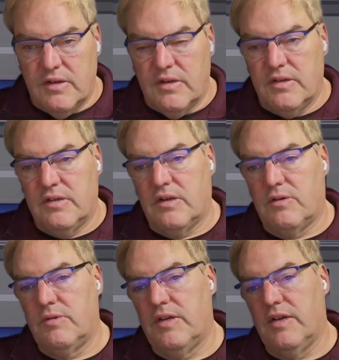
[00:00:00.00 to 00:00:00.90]
now we
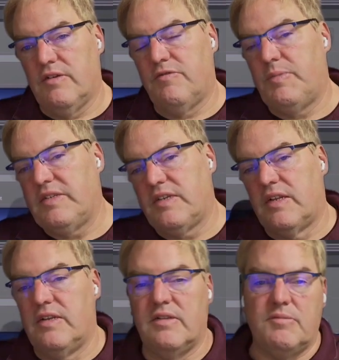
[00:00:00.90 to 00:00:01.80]
have
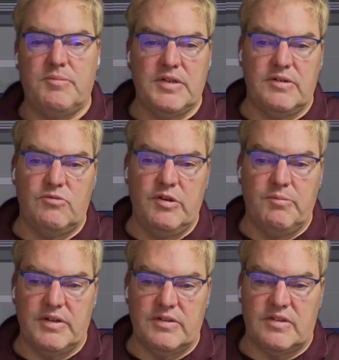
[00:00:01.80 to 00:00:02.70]
basically
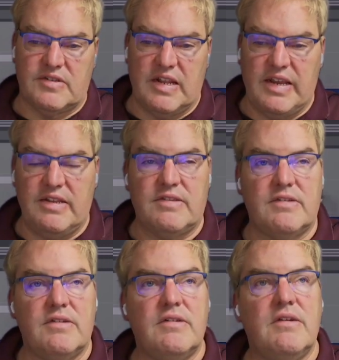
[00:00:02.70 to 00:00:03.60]
rebuilt the slate
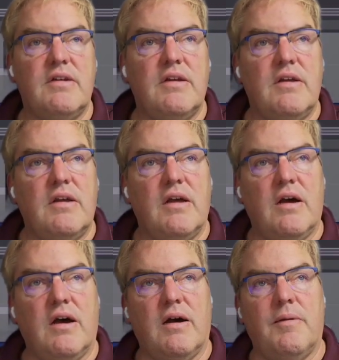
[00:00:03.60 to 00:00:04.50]

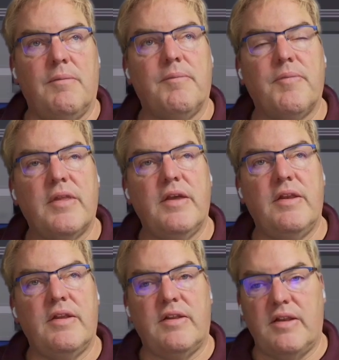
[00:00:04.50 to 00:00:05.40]
in a
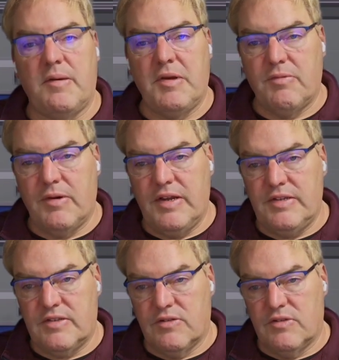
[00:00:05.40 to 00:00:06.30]
dynamic way
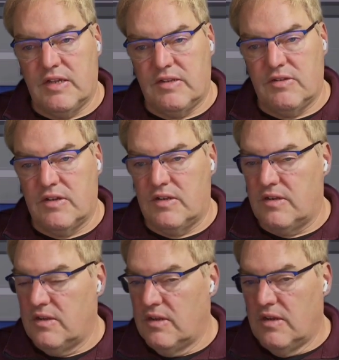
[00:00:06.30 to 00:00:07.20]
so that you can
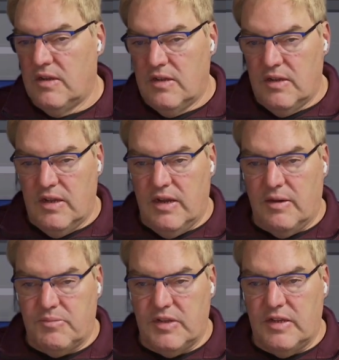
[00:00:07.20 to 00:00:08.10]

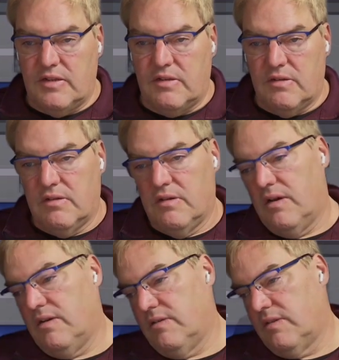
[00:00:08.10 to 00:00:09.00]
update
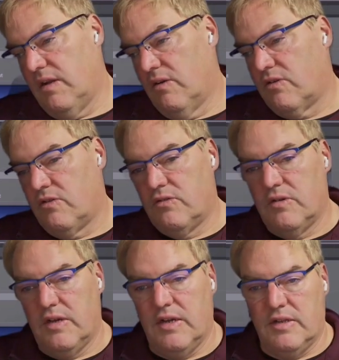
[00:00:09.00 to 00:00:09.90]
the logo
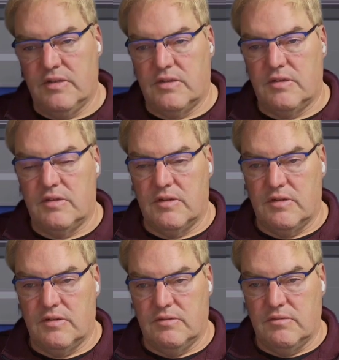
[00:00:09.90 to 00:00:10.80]
and
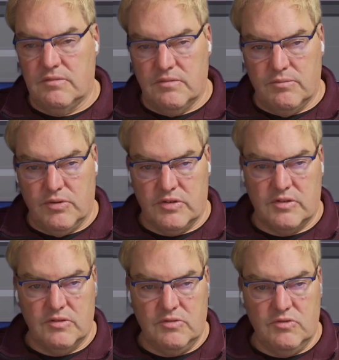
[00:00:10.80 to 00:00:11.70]
the person
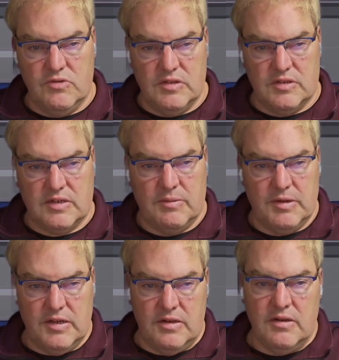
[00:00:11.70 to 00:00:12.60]
who is coming in.